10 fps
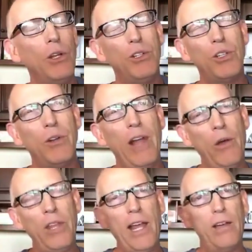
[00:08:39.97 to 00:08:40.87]
So
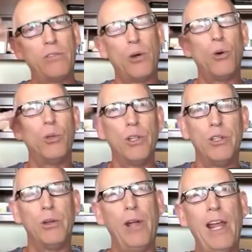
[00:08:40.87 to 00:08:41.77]
now they have to hold
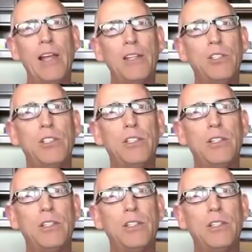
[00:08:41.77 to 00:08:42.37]
in their heads,